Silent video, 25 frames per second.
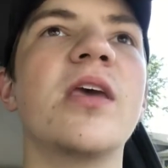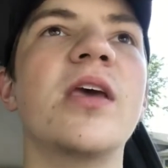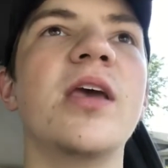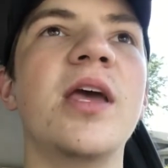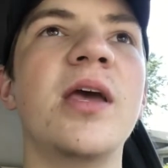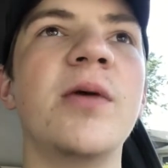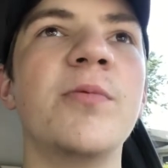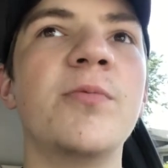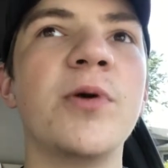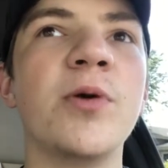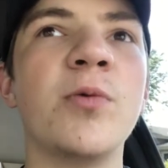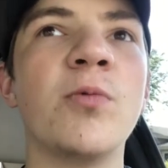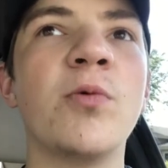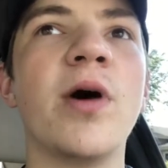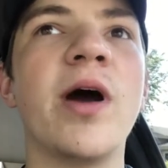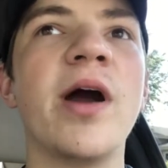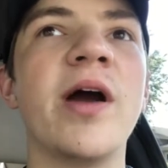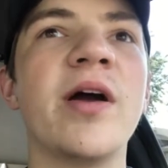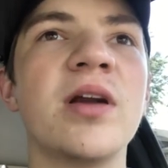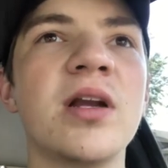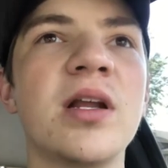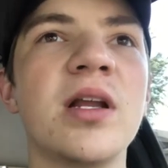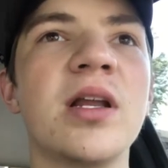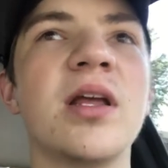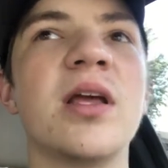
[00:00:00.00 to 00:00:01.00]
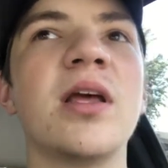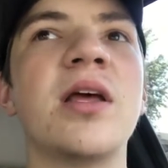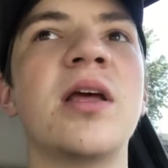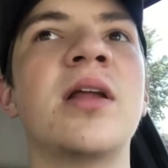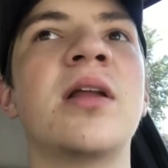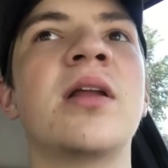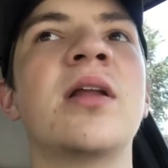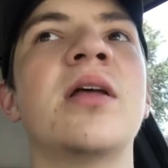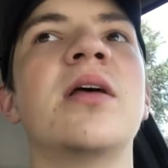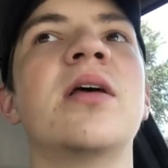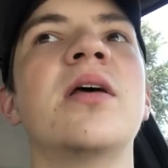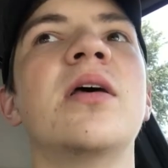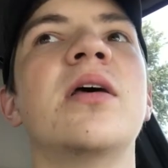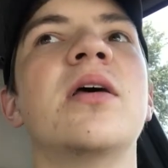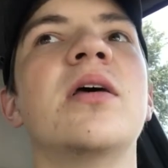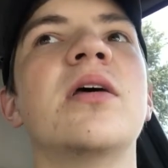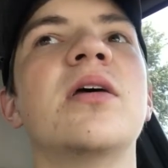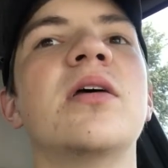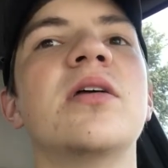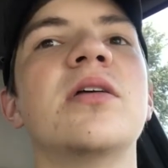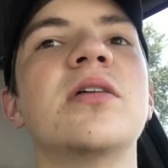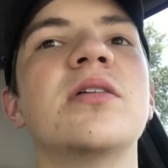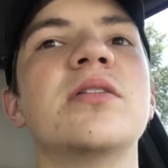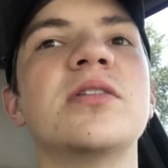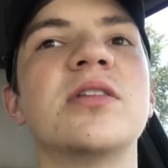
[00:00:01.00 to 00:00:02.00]
and we wired it in
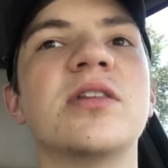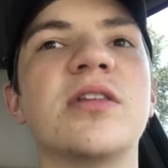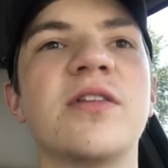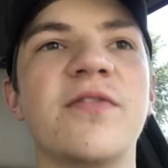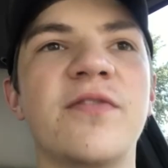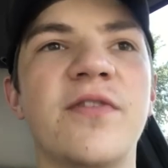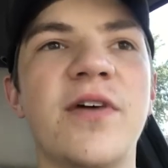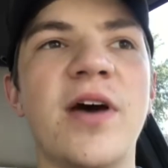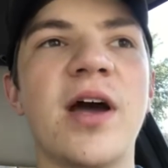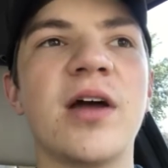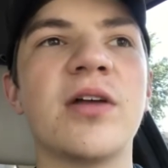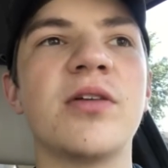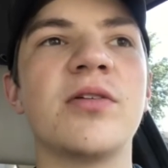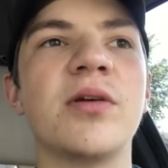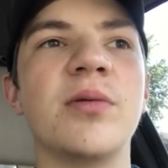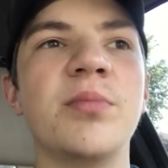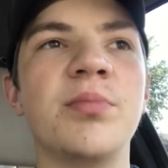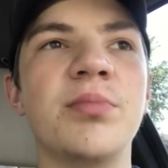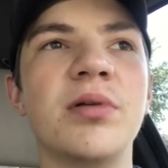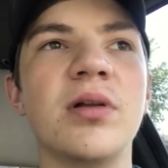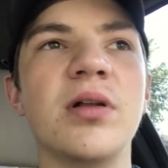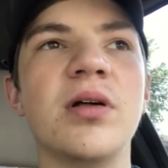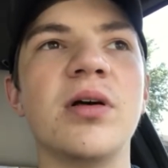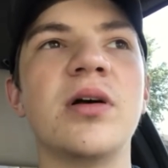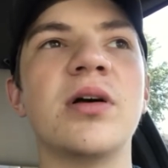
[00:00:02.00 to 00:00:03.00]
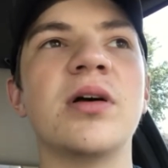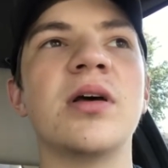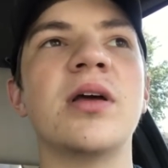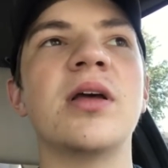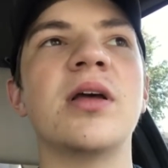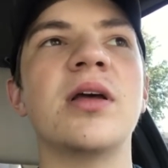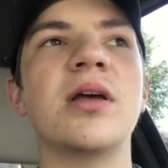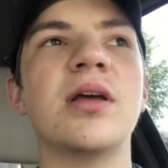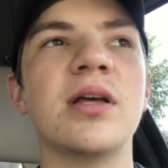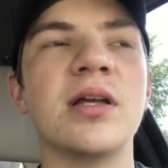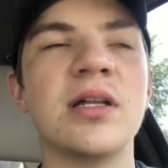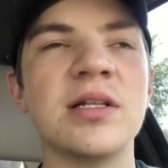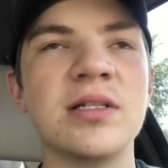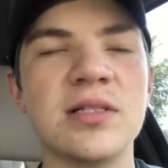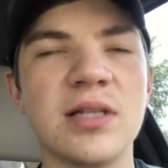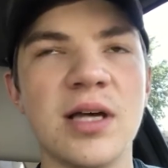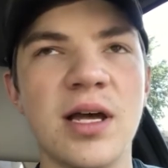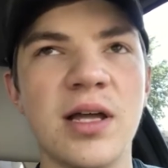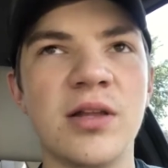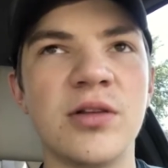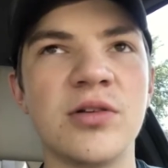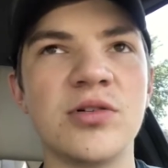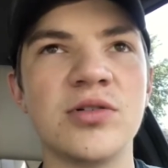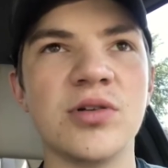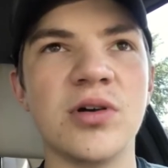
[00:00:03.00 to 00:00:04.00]
to the factory plug
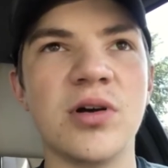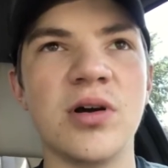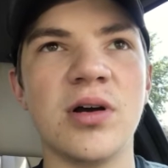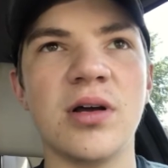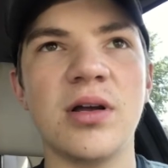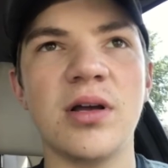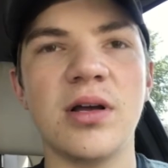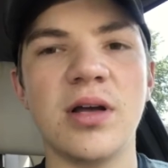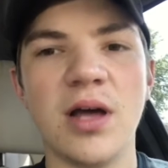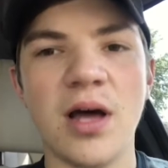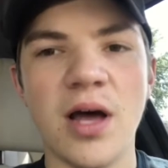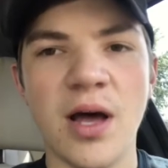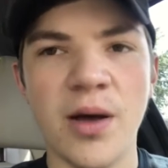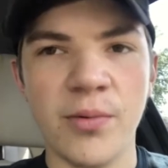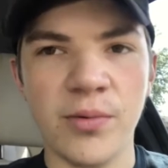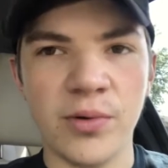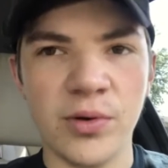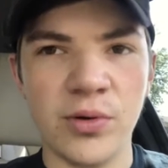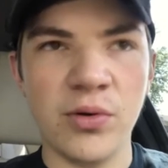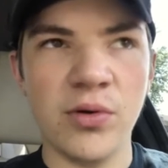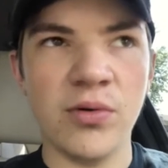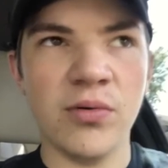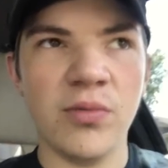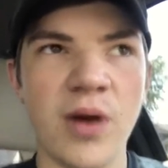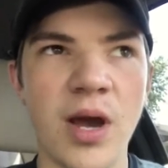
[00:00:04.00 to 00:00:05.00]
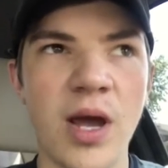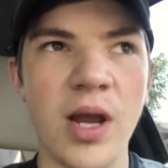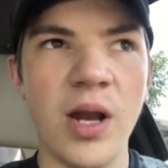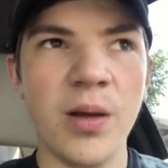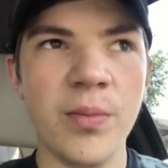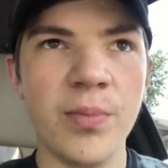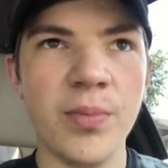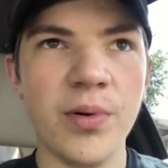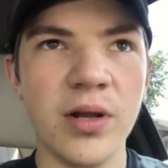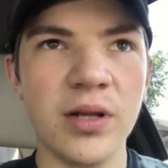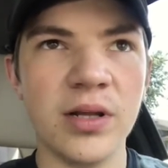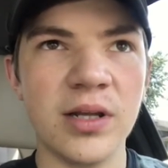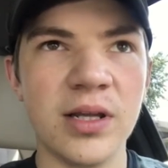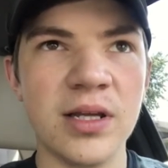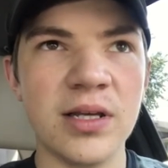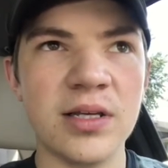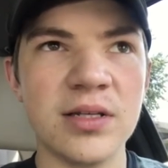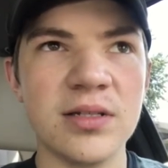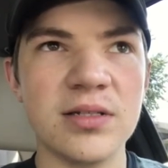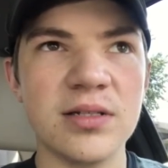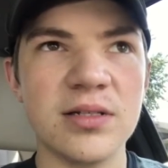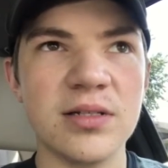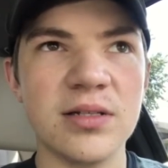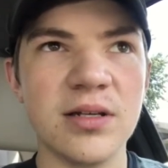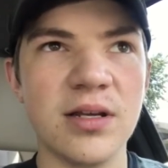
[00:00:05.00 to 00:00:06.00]
inside the truck. I will do a write-up on
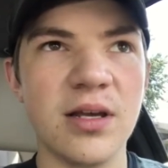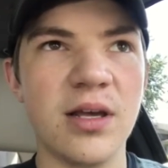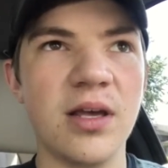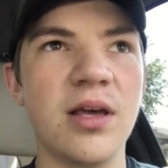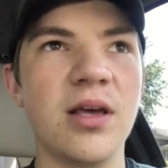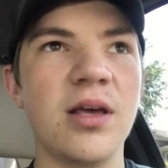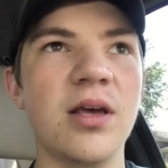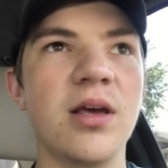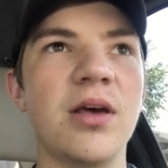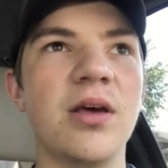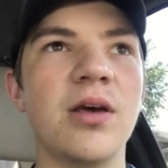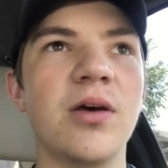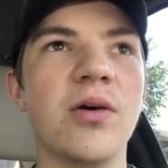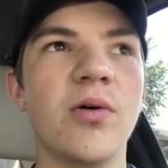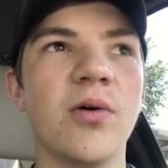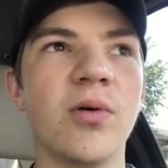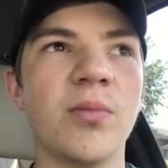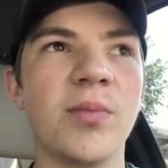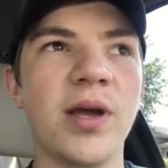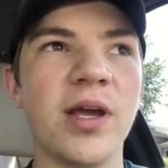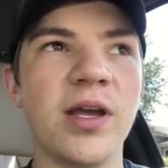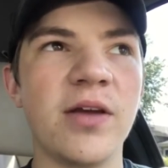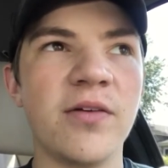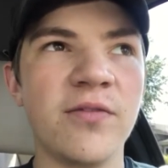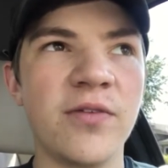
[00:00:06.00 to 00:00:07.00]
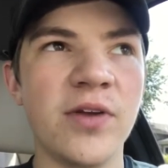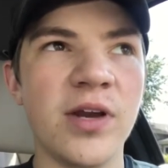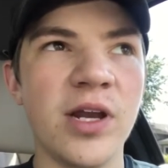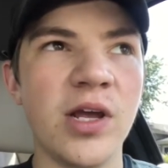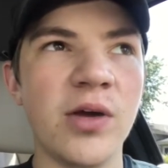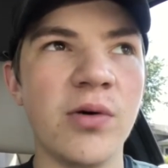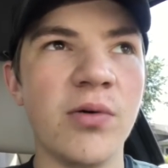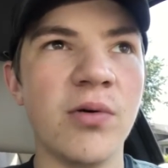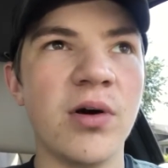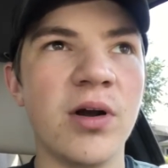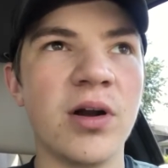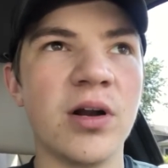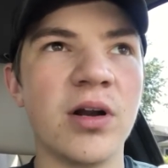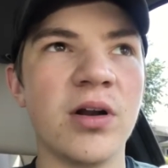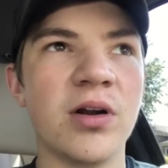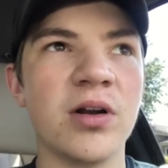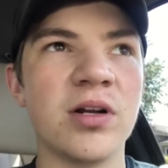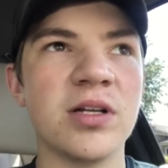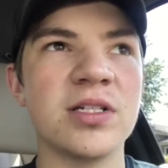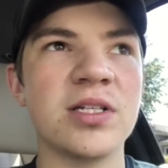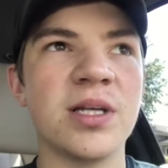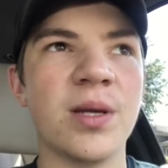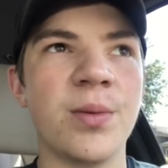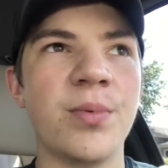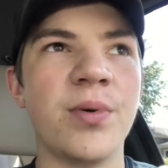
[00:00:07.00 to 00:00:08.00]
this or make a video on it on
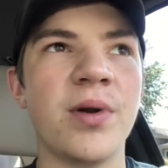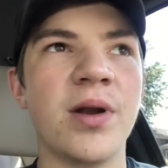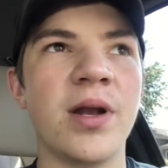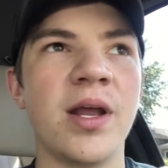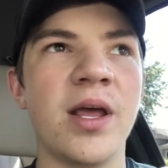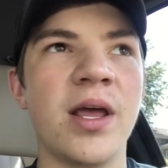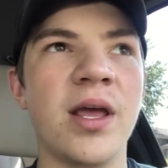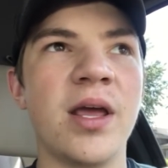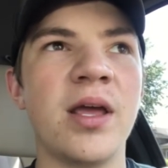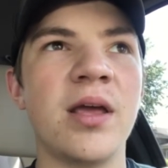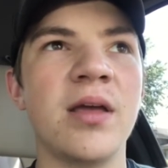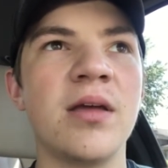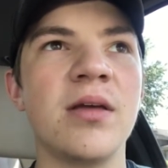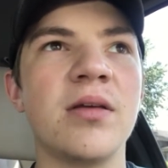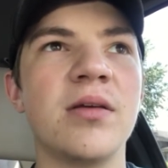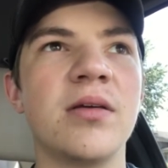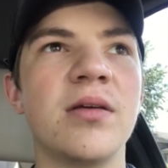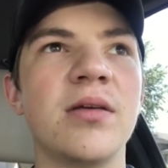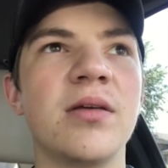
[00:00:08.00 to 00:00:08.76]
a separate day